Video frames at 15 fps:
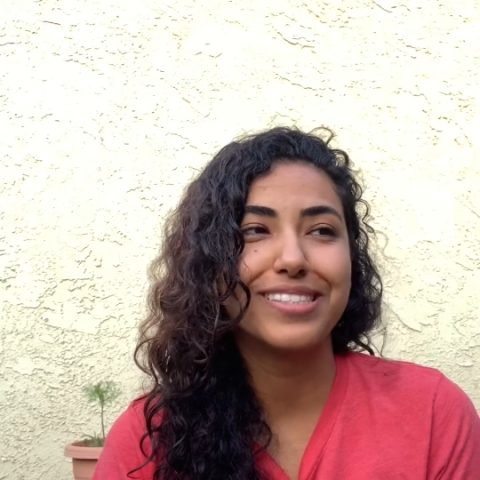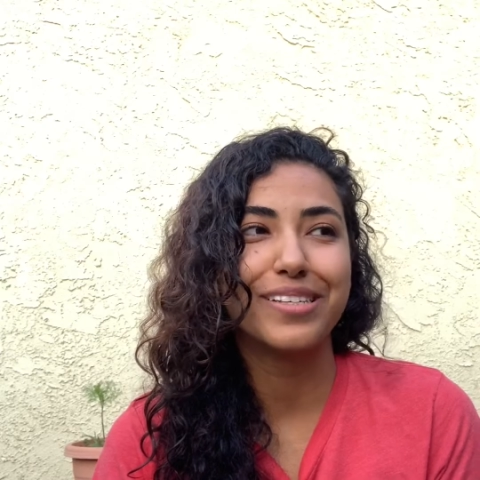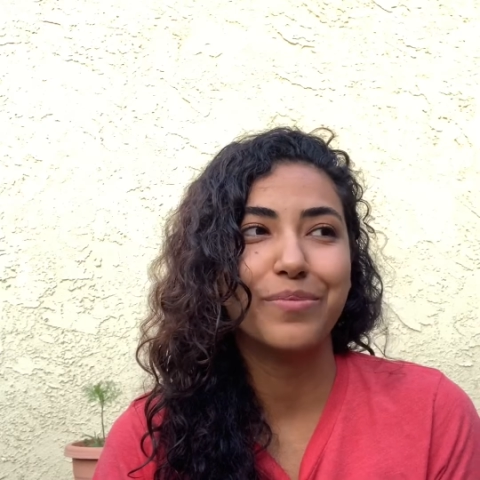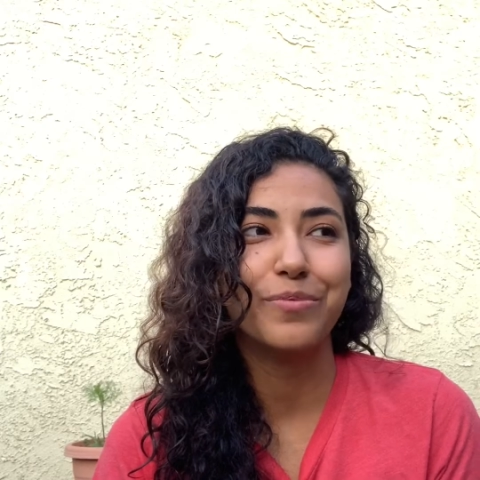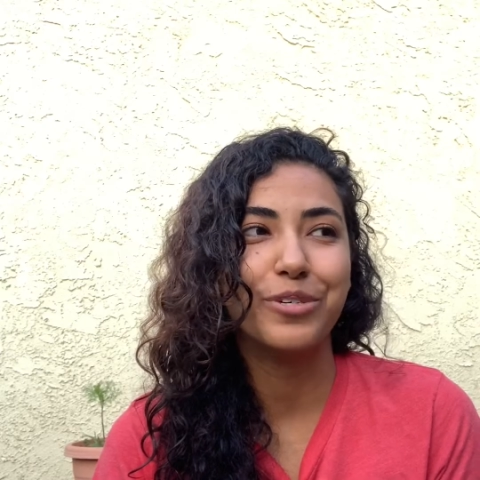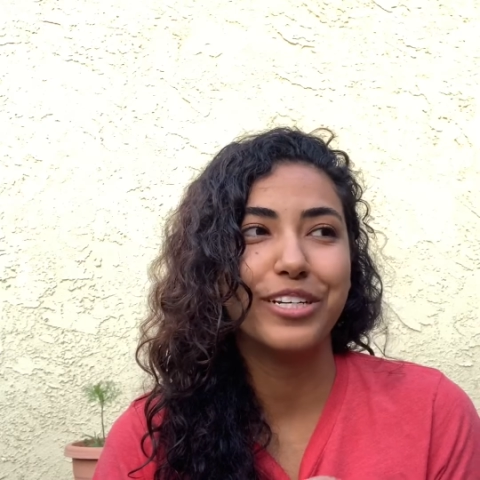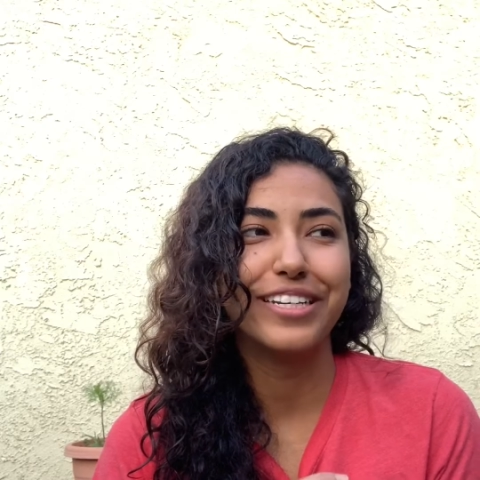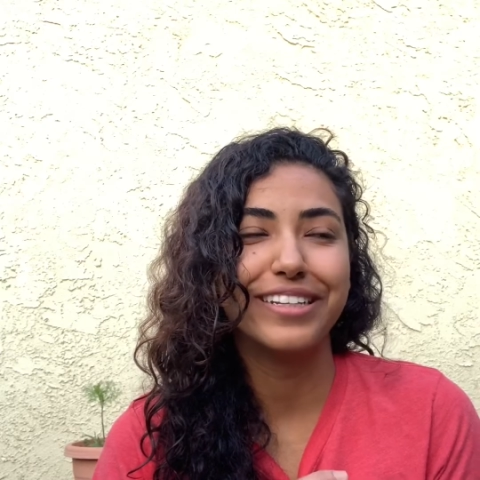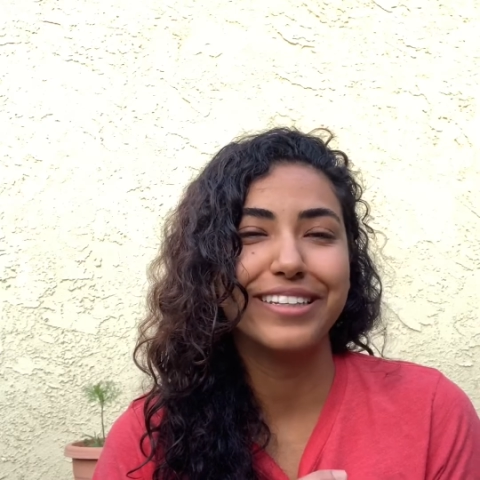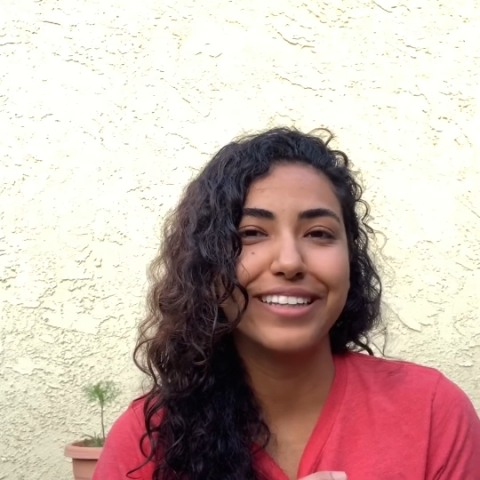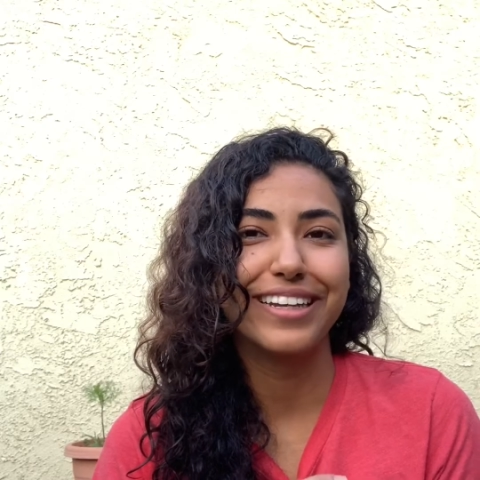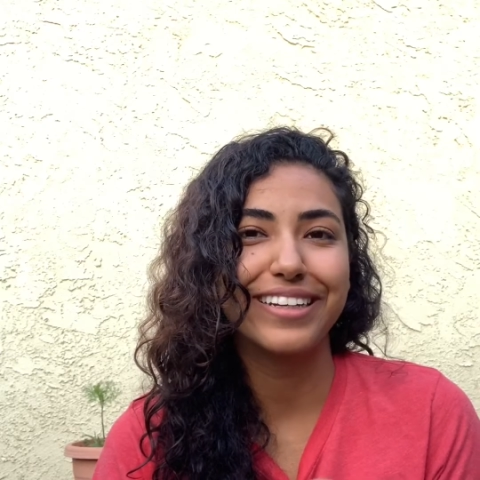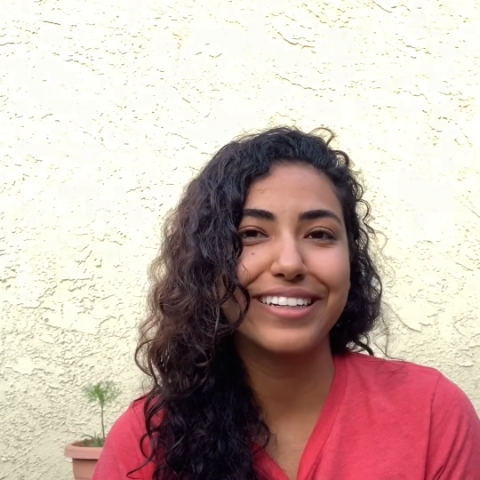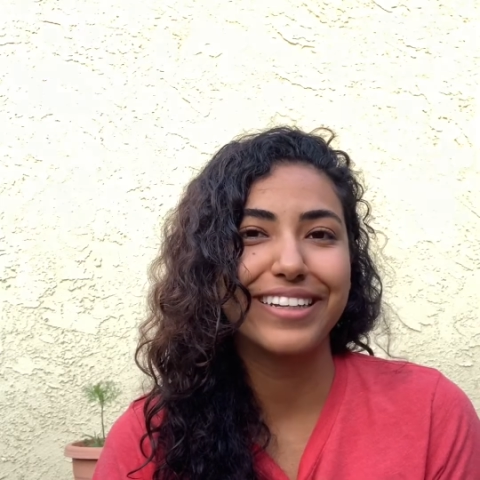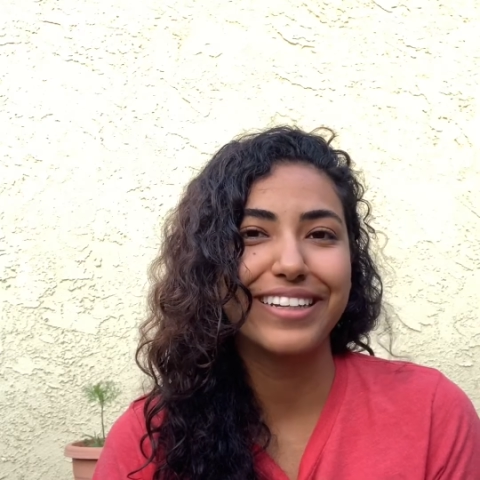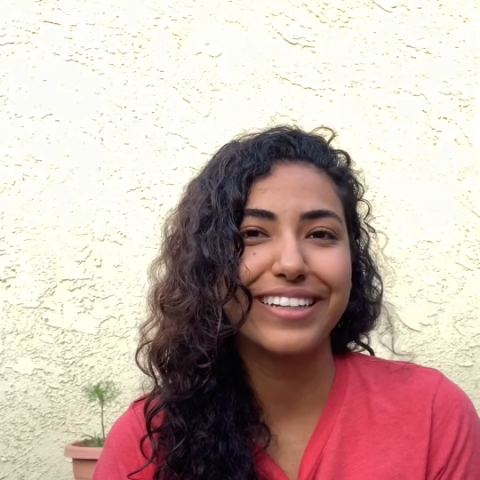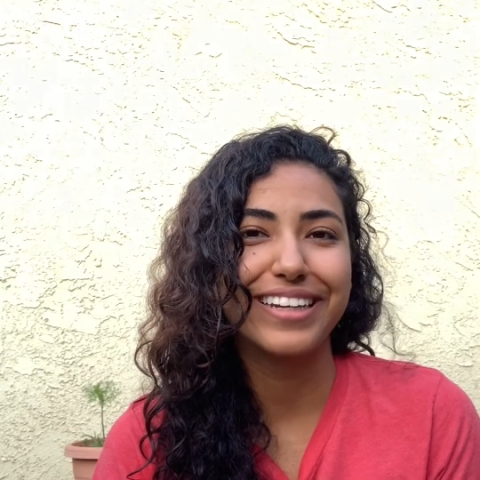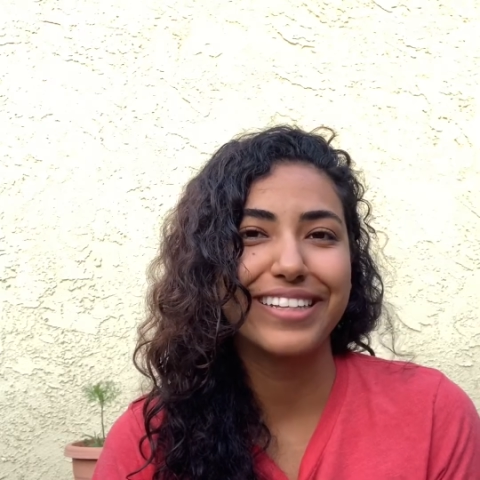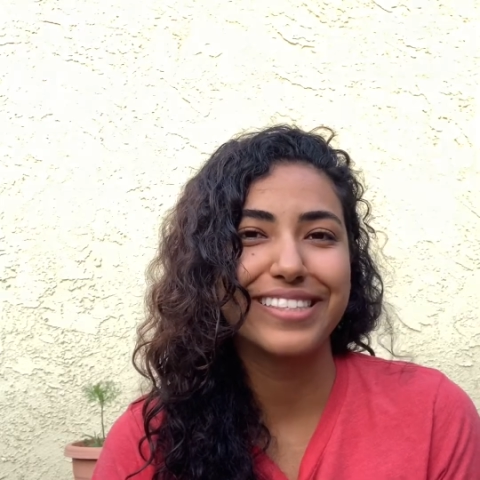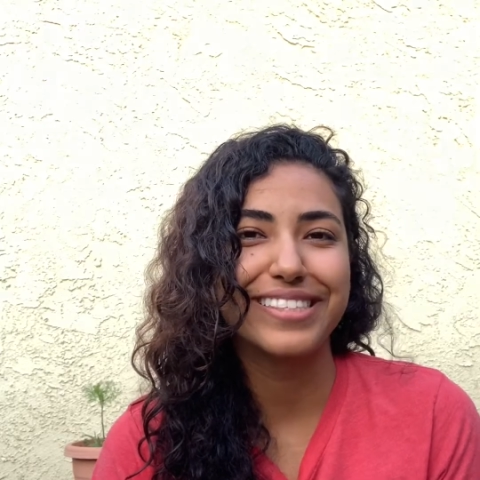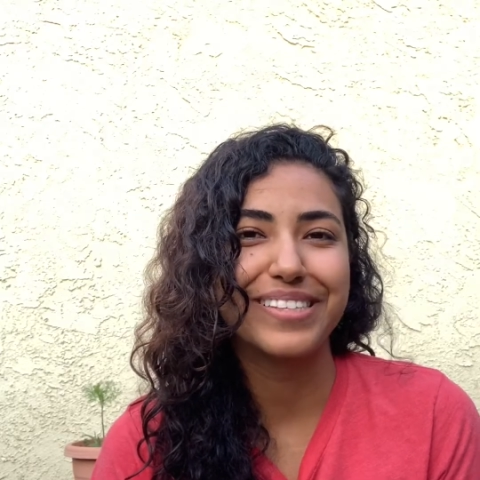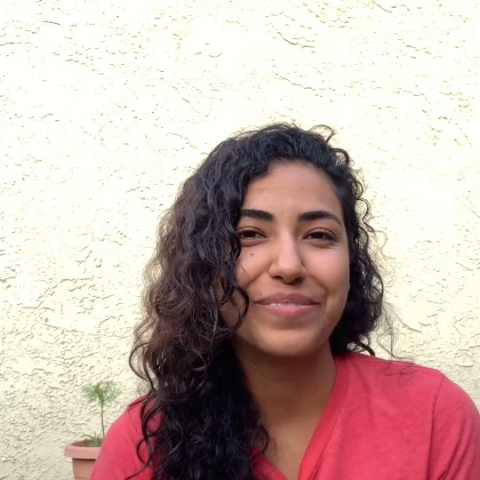somewhat enlightening
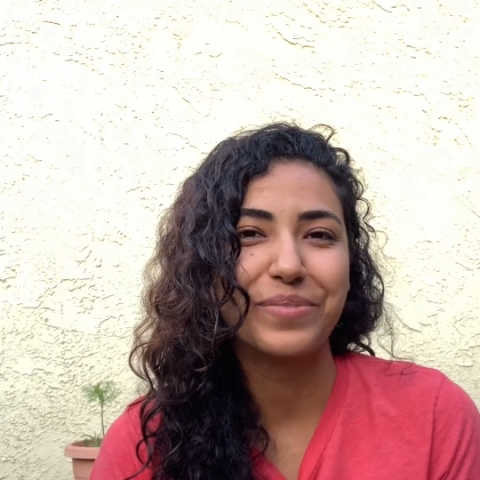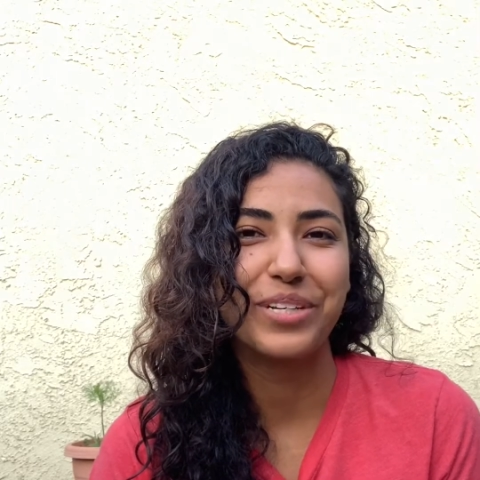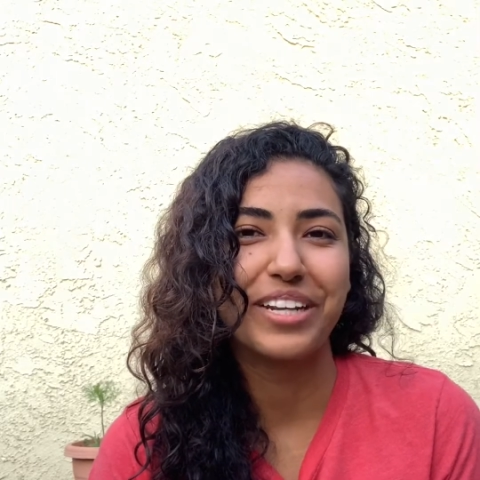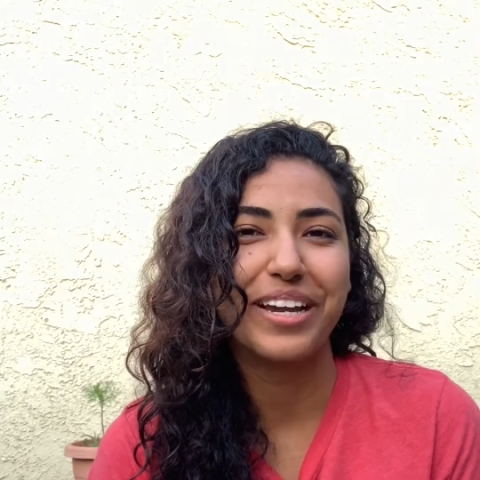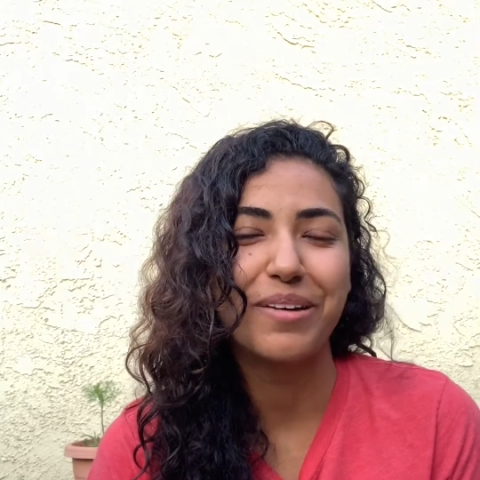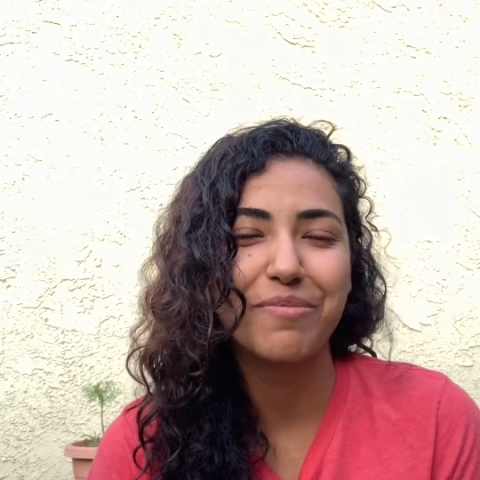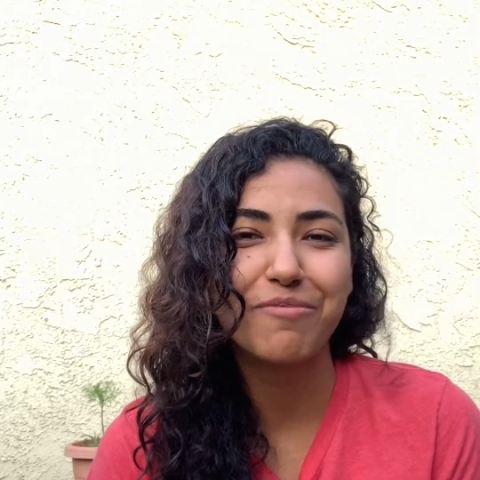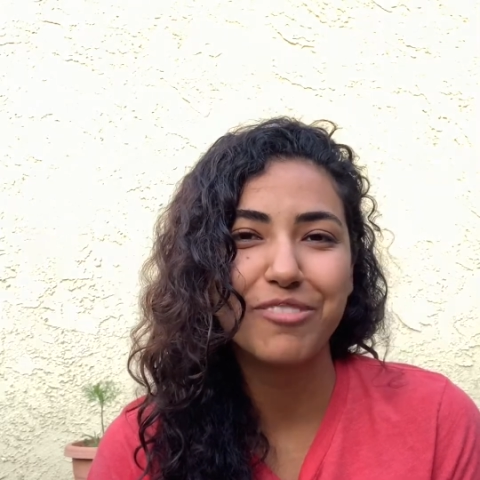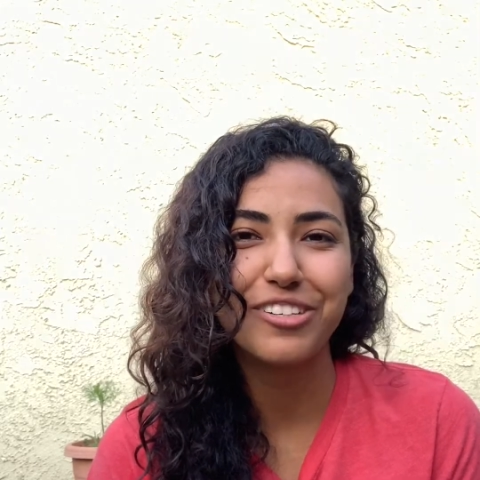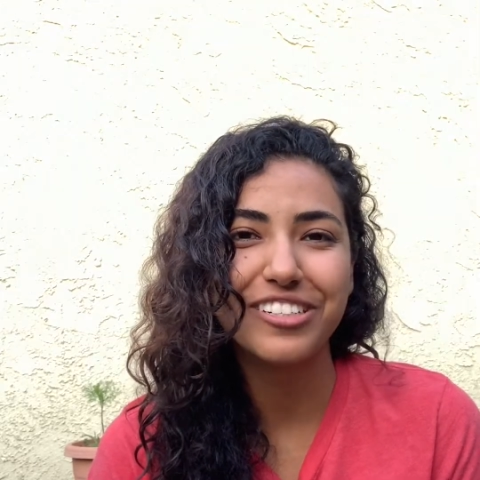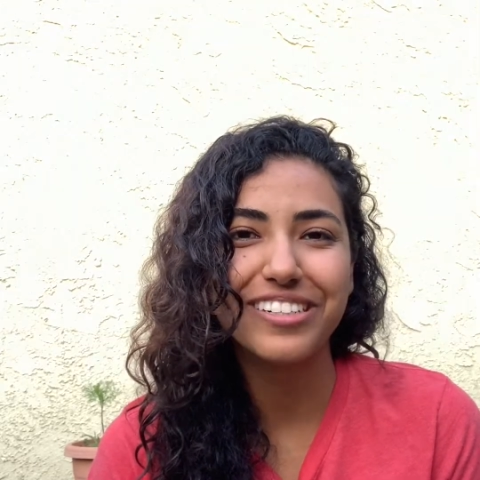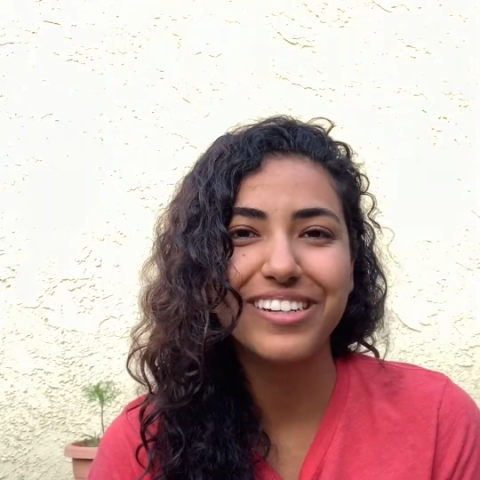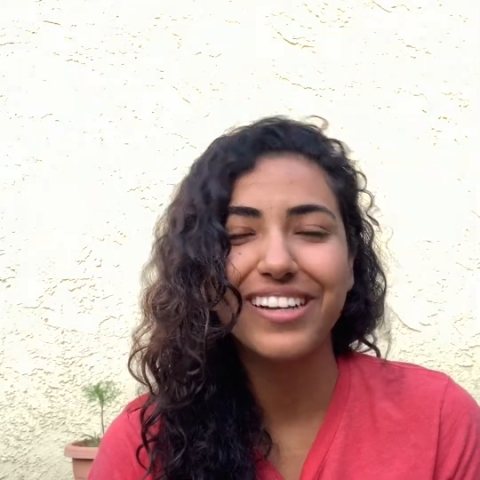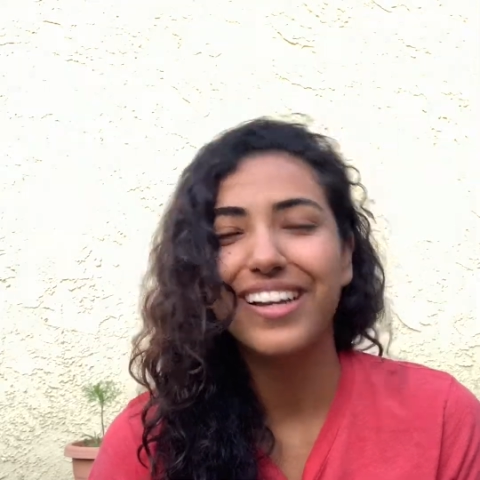and somewhat helpful.